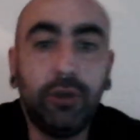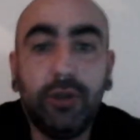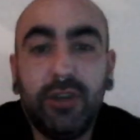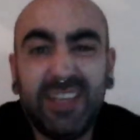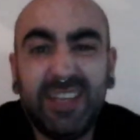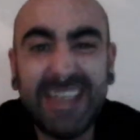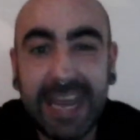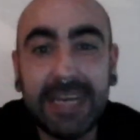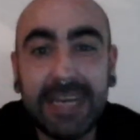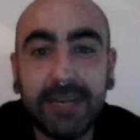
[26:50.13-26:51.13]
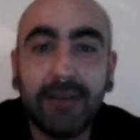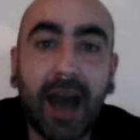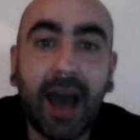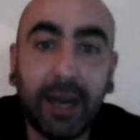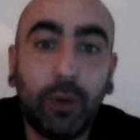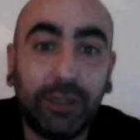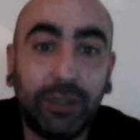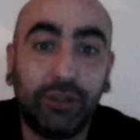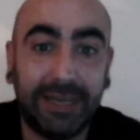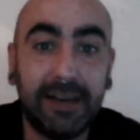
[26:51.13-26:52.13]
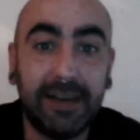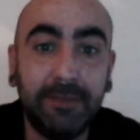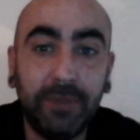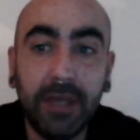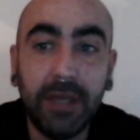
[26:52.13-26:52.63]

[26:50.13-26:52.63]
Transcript: need adequate training,